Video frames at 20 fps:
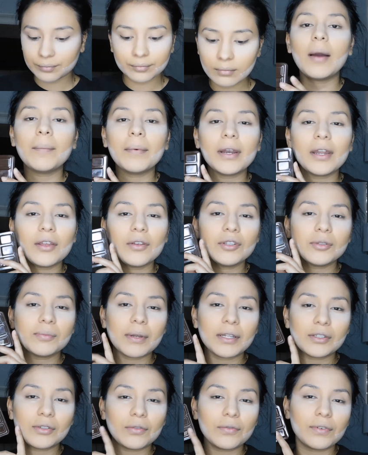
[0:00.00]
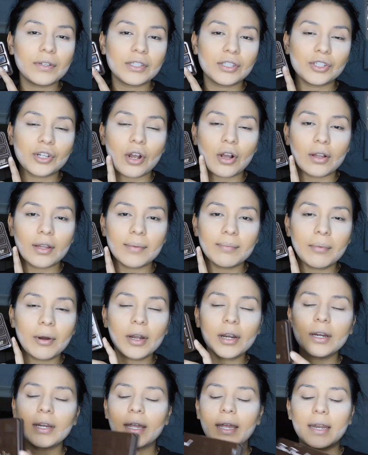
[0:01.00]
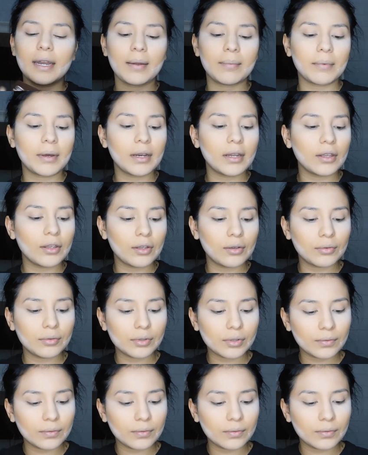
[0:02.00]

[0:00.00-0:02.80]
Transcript: I'm going to use my Too Faced chocolate bar, and I'm going to use